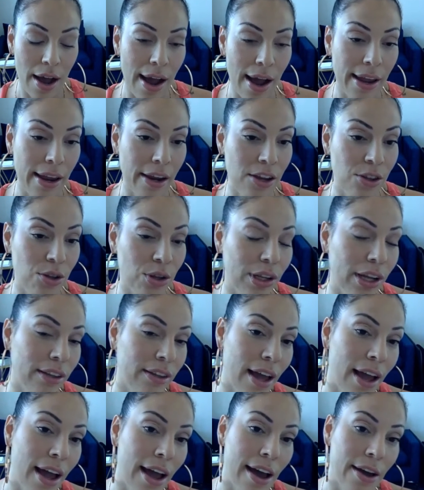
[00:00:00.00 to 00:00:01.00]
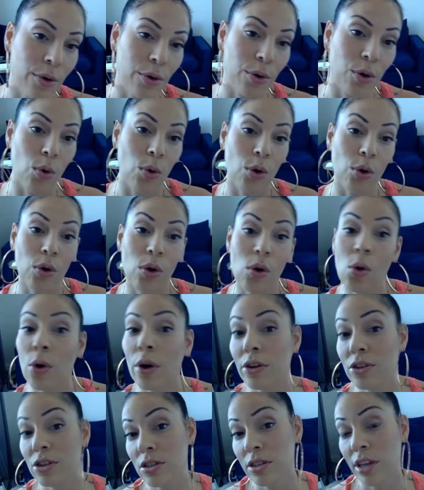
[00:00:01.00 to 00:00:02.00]
I either like to add
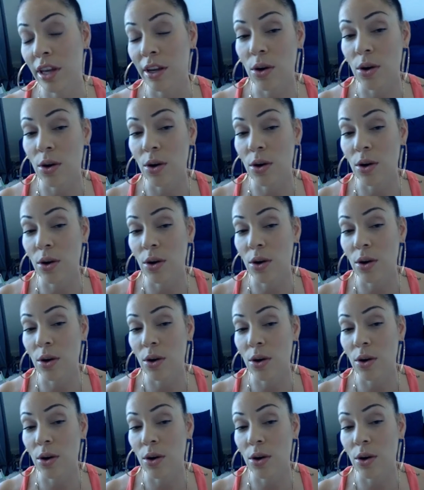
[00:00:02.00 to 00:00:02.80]
or just take away.